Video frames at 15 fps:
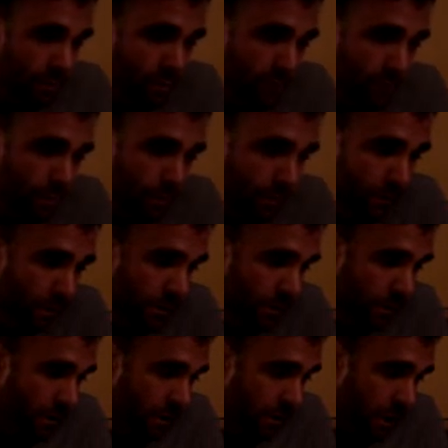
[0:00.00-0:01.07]
was sort of
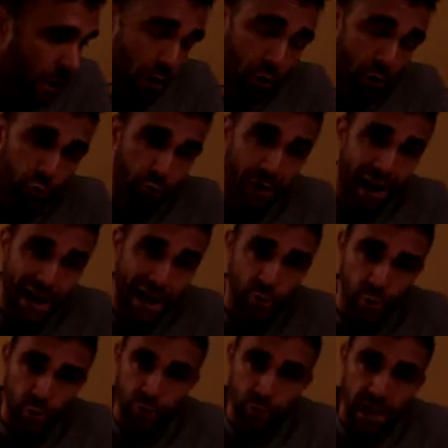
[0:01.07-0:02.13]
a
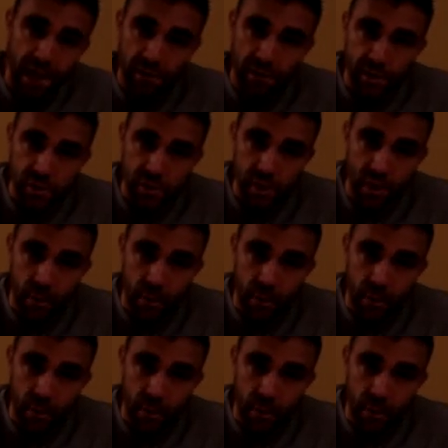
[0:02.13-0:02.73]
gradual transition.